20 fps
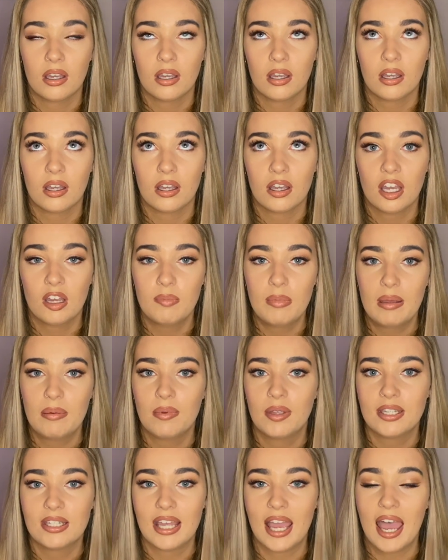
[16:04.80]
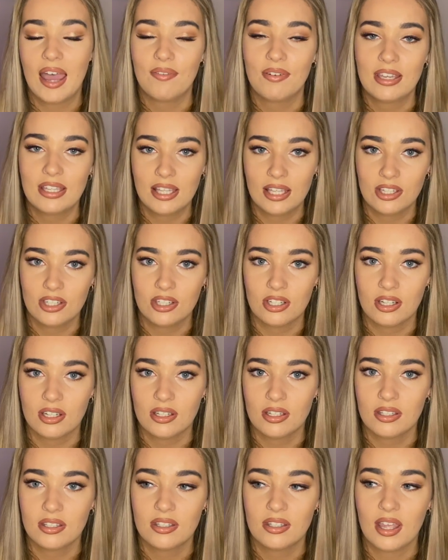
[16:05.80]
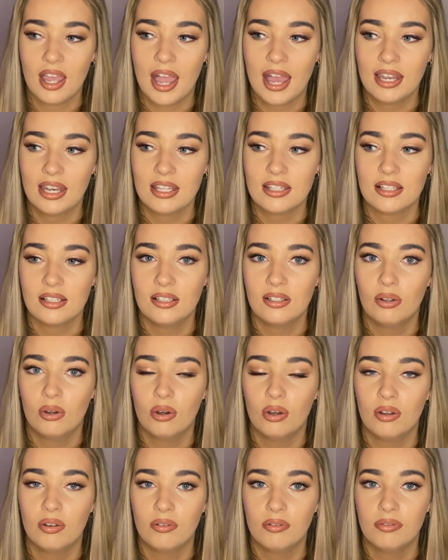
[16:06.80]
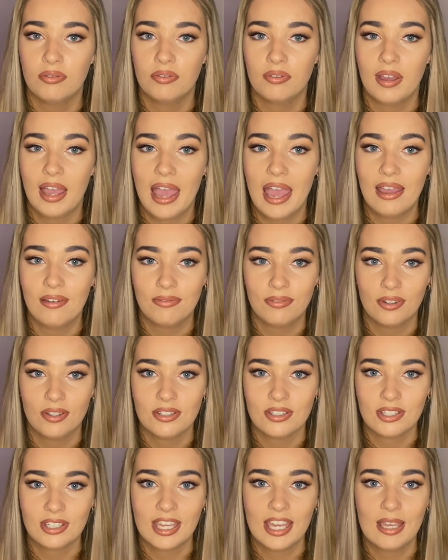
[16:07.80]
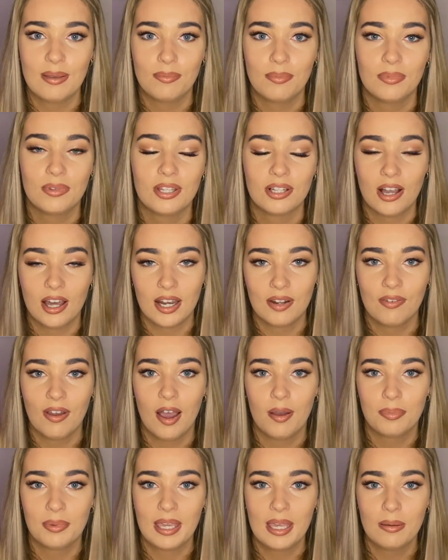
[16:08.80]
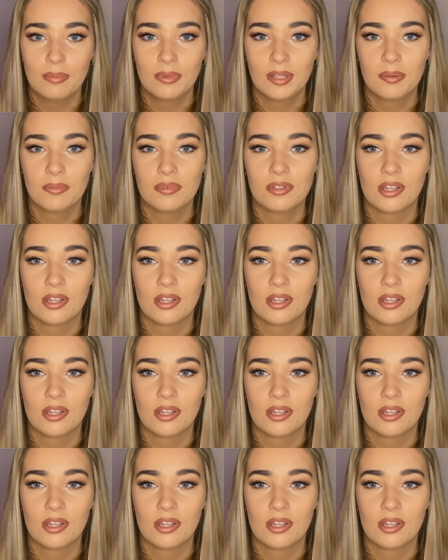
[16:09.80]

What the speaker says: commitment to have extensions, and it's a lot of effort to kind of upkeep them.